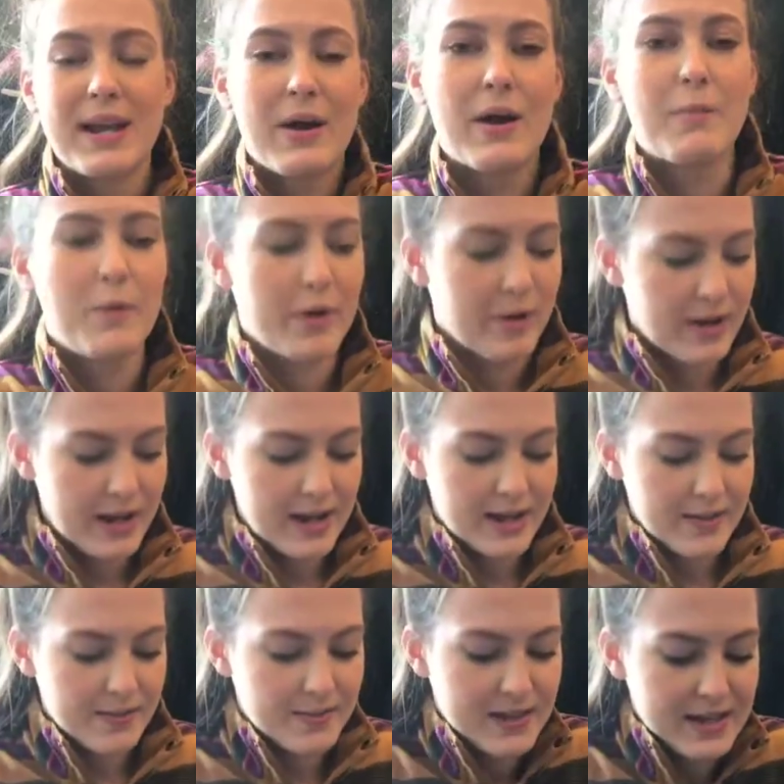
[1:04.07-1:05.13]
now I'm
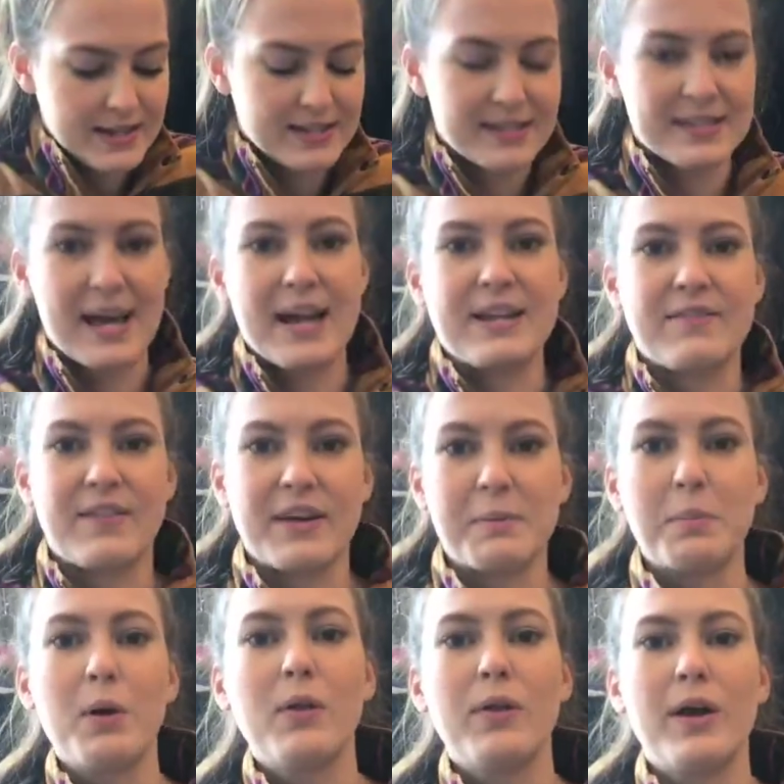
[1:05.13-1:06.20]
wearing this kind of
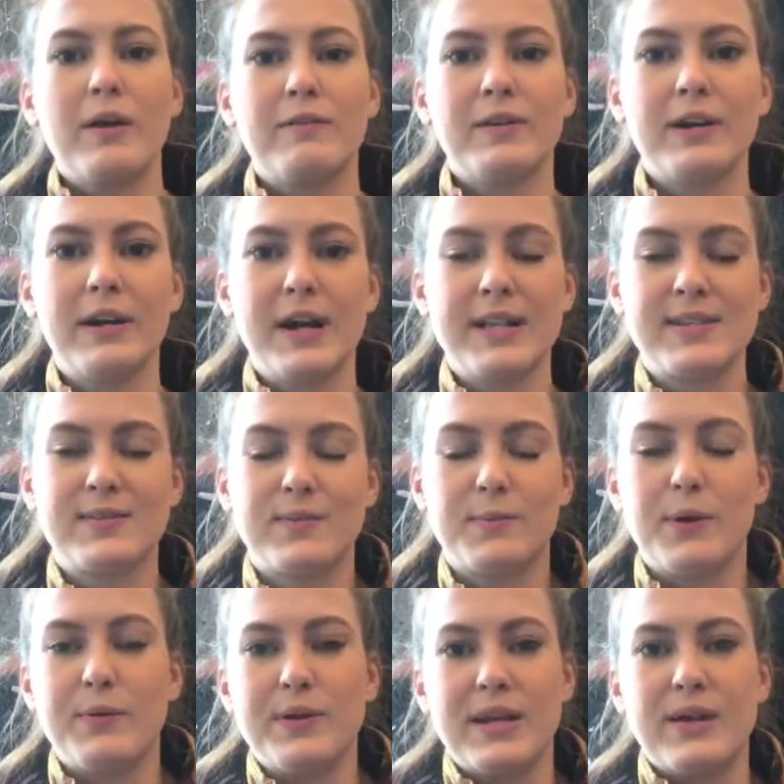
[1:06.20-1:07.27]
like pullover. It's
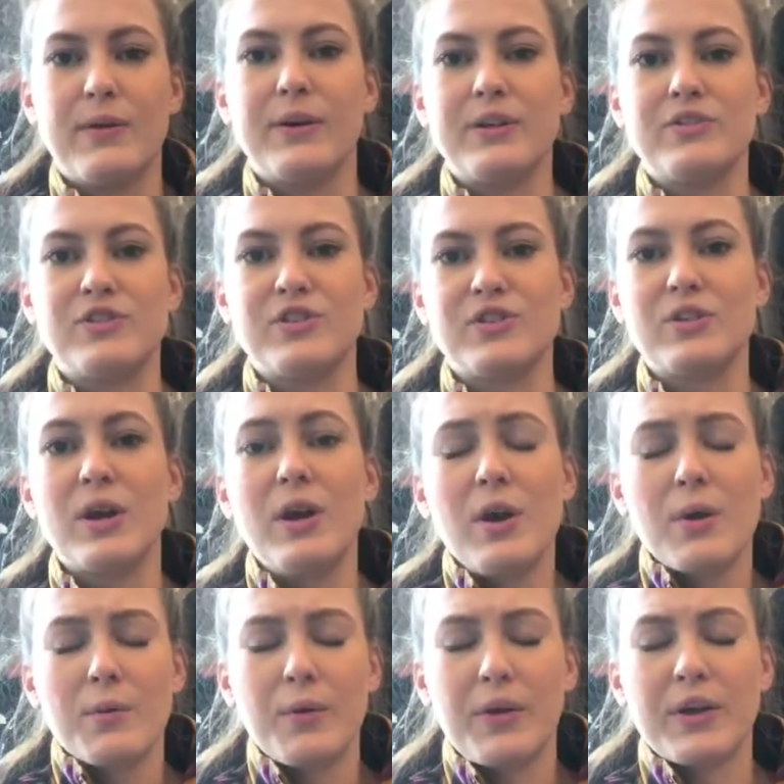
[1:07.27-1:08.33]
from O'Neill. It's just
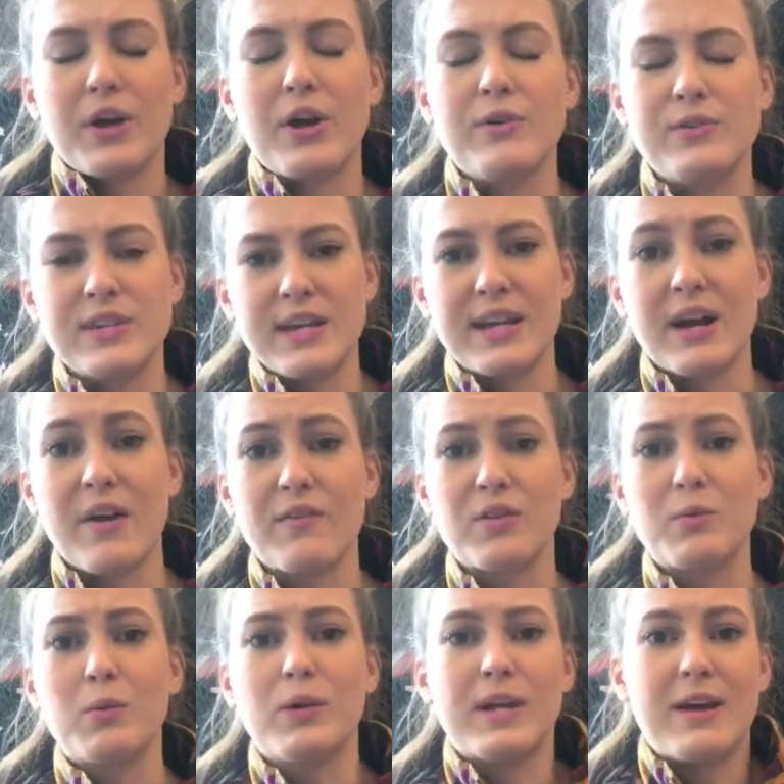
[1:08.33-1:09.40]
really cozy and
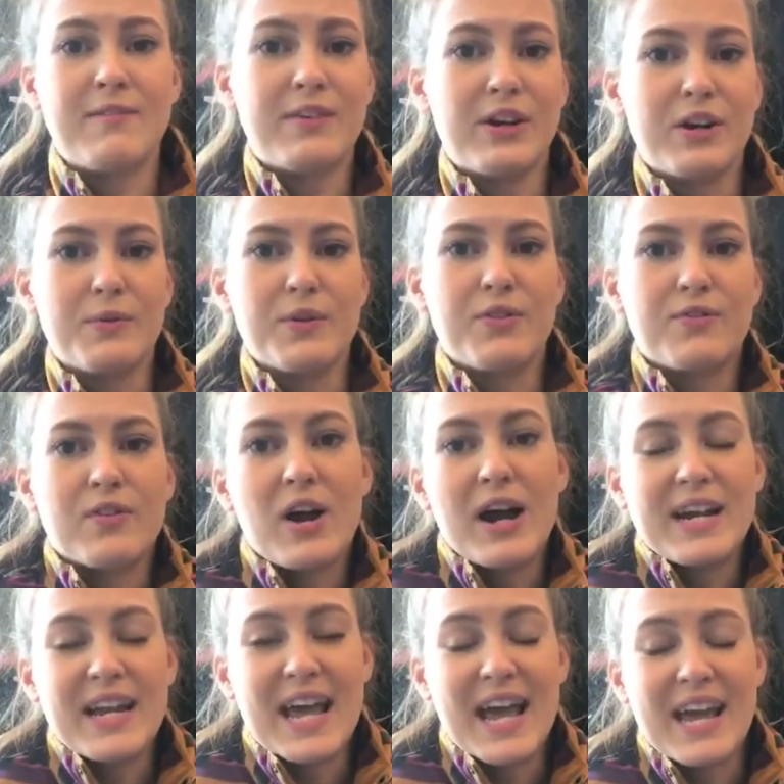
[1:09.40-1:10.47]
comfortable and I figured with
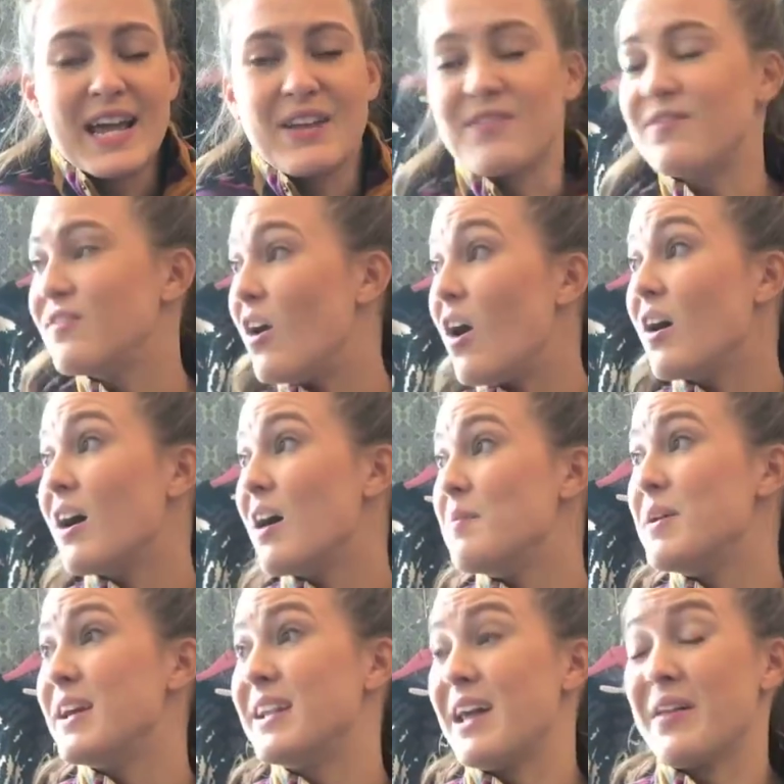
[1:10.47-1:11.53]
Friday and fall
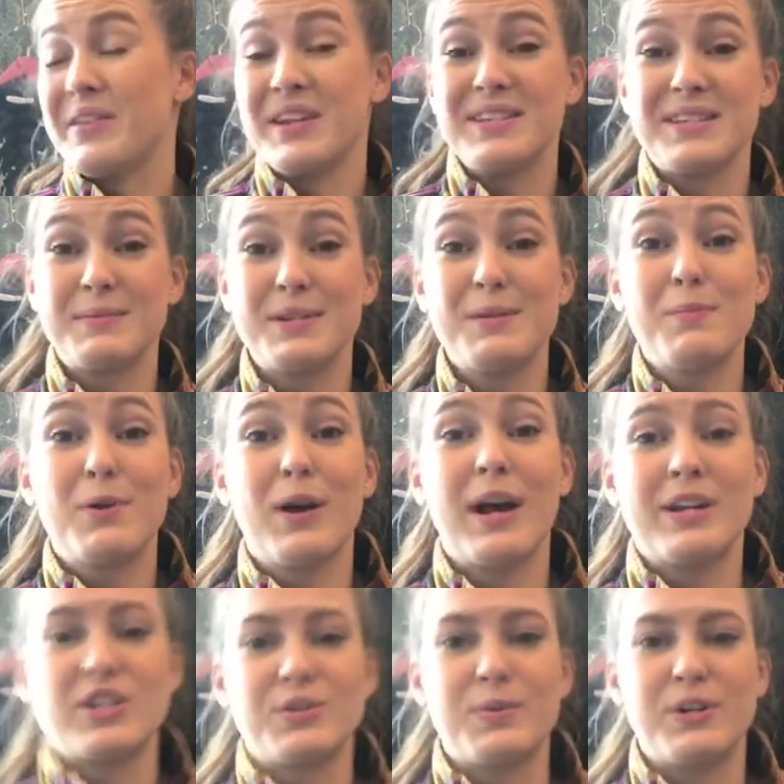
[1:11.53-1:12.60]
coming now that it's September,
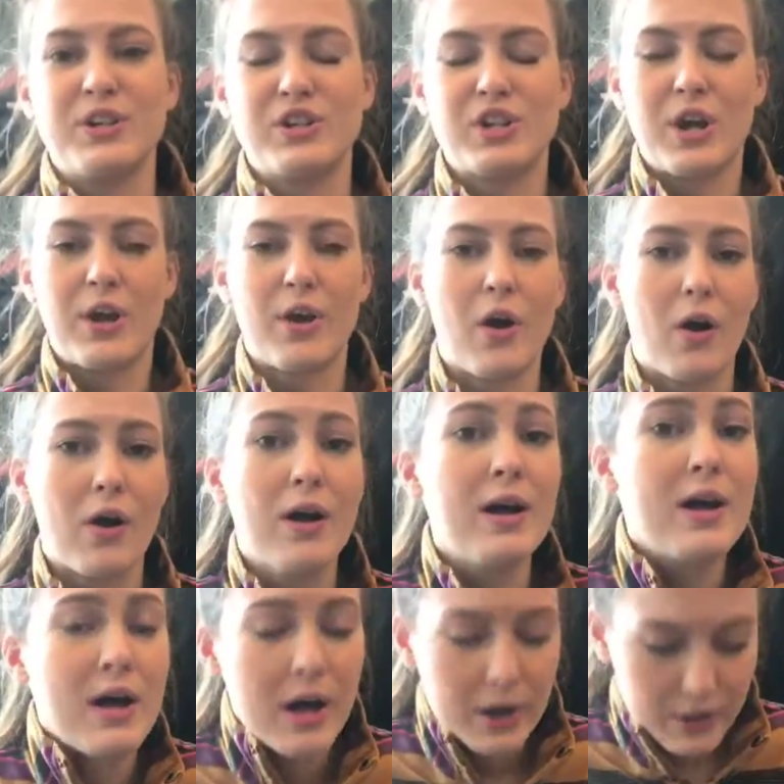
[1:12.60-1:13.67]
I just wanted to show y'all
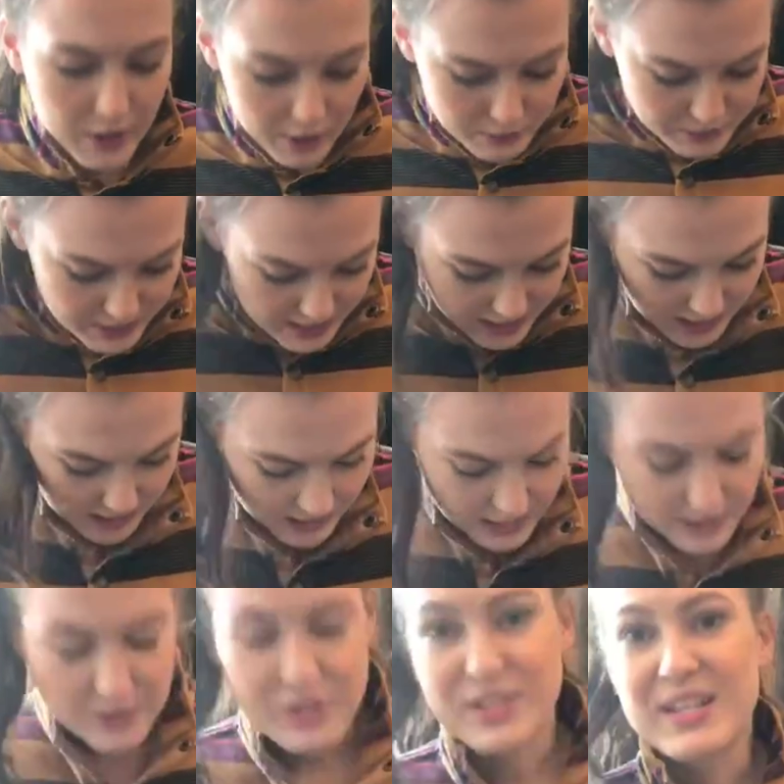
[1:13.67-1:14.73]
a cozy
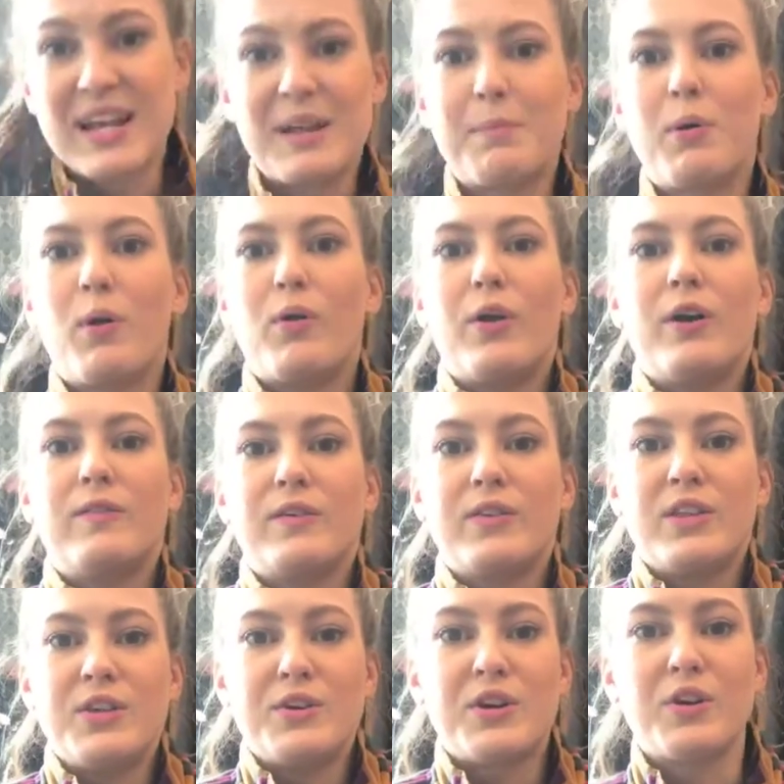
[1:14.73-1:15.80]
just kind of pullover
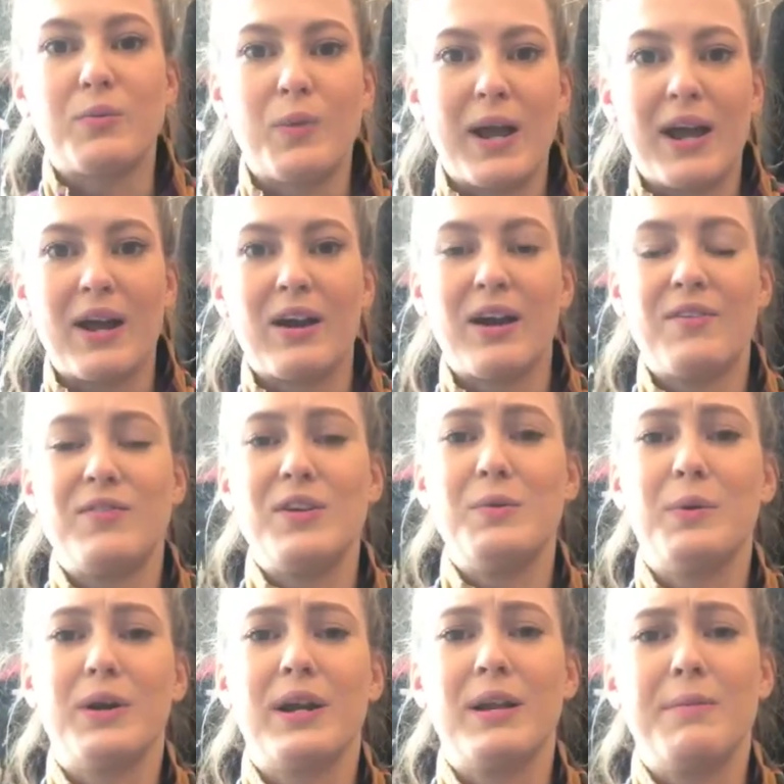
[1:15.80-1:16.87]
that you could wear if
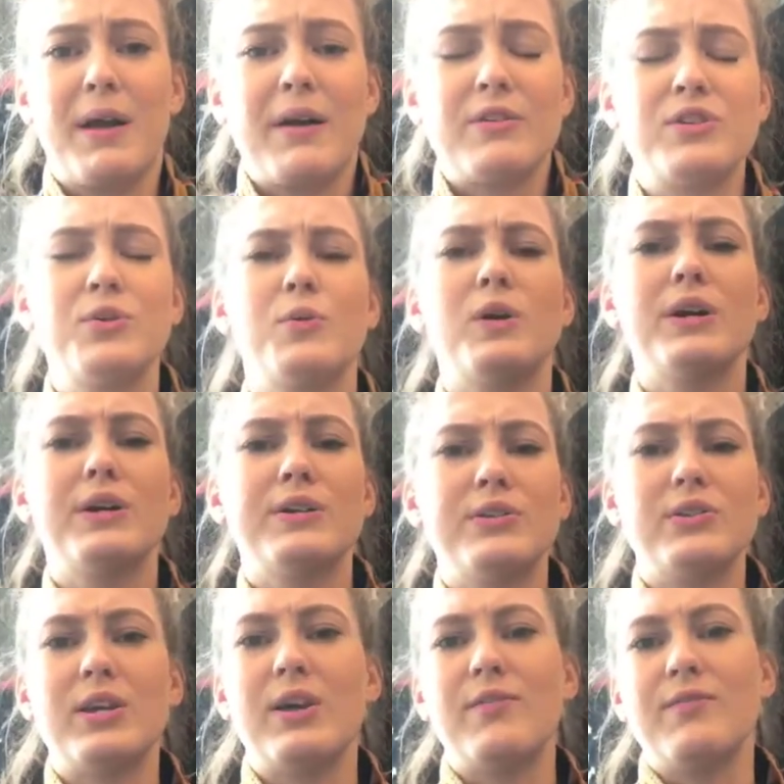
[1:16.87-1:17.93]
you were going to be
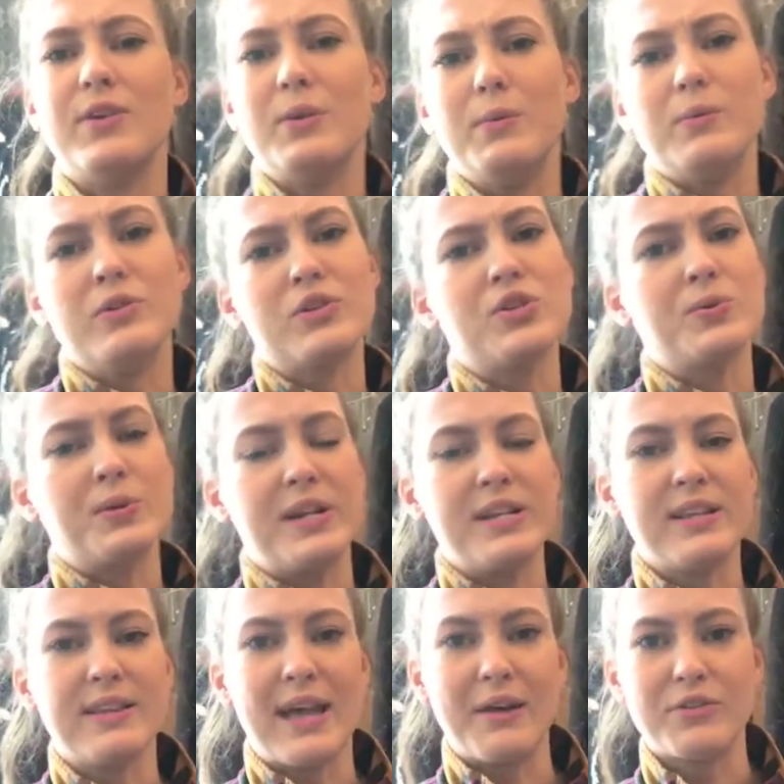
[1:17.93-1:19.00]
outdoors, if you just wanted
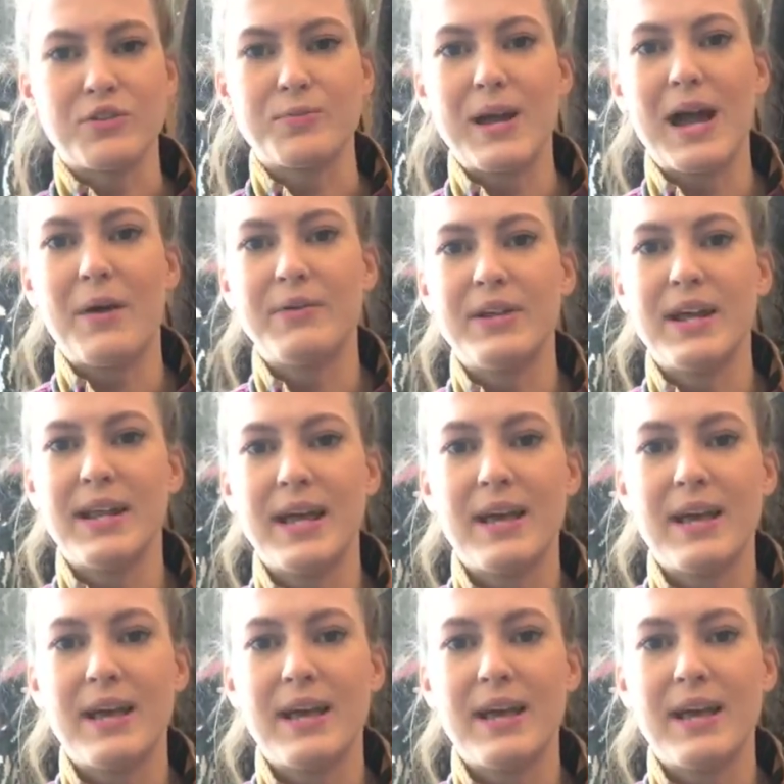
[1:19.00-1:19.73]
to lounge around in